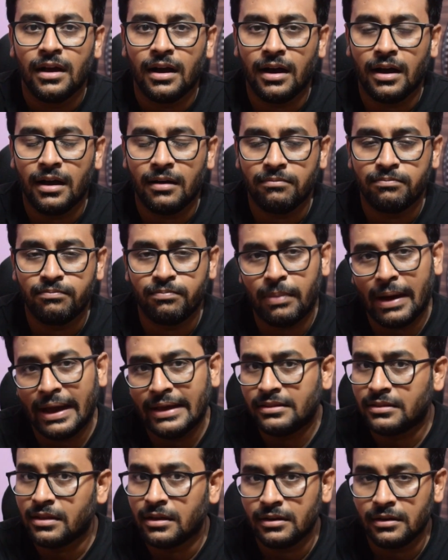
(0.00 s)

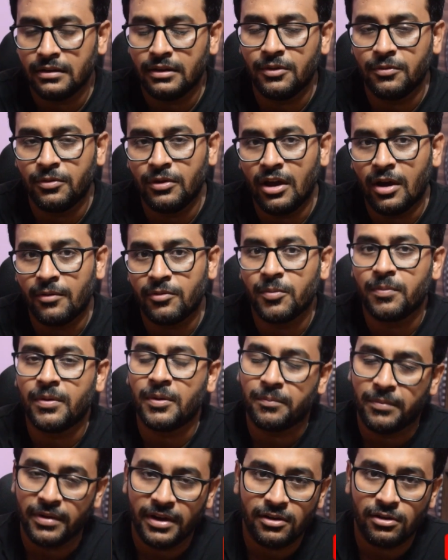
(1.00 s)
Python, if you have to
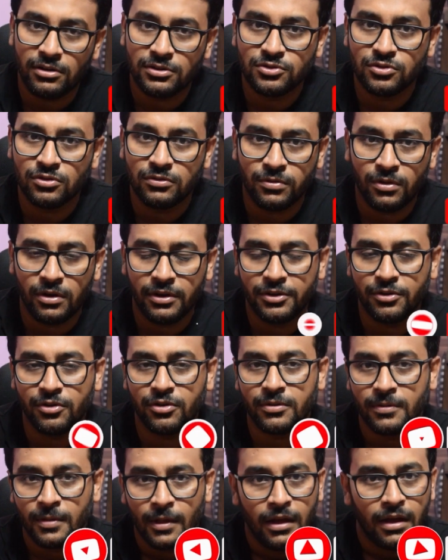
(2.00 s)
prepare also for
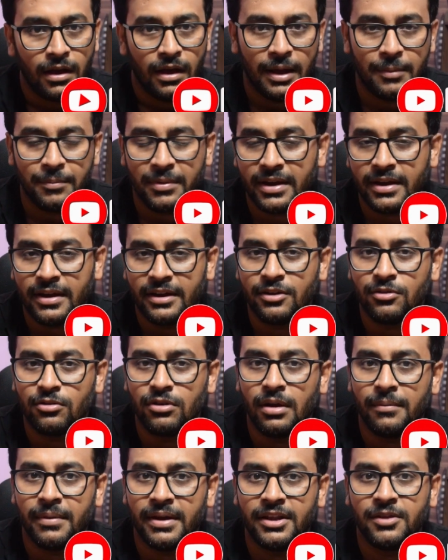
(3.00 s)
your MTech curriculum,